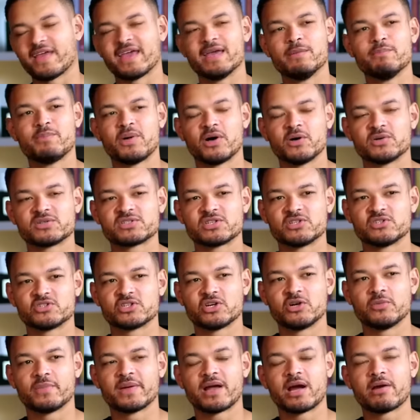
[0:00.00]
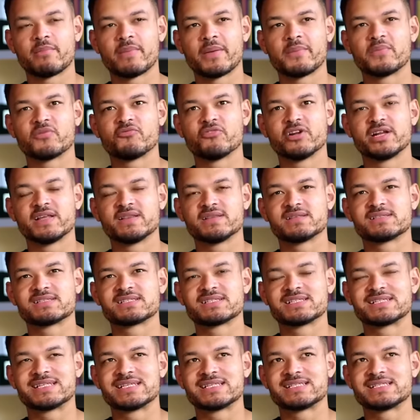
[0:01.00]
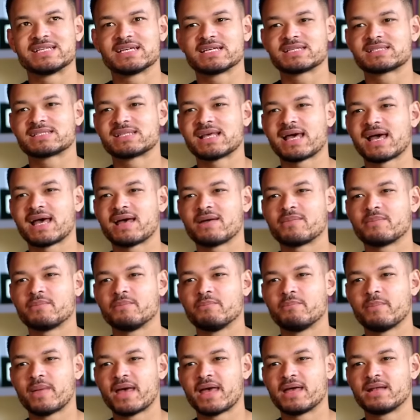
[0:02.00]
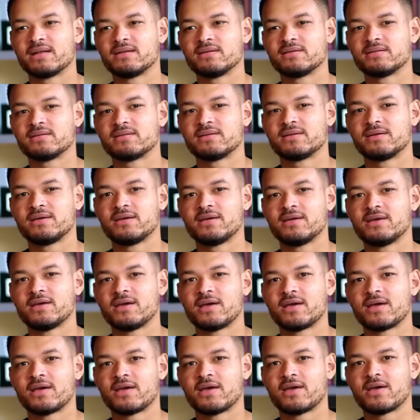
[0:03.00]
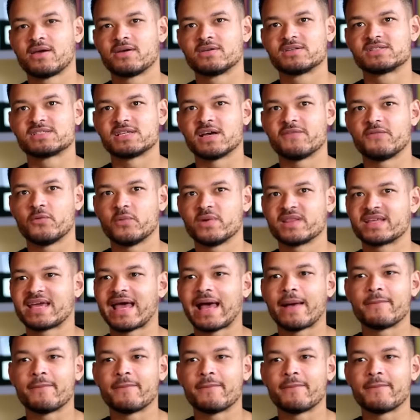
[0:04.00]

On that impulse control bit, I remember reading the statistics that men suffer with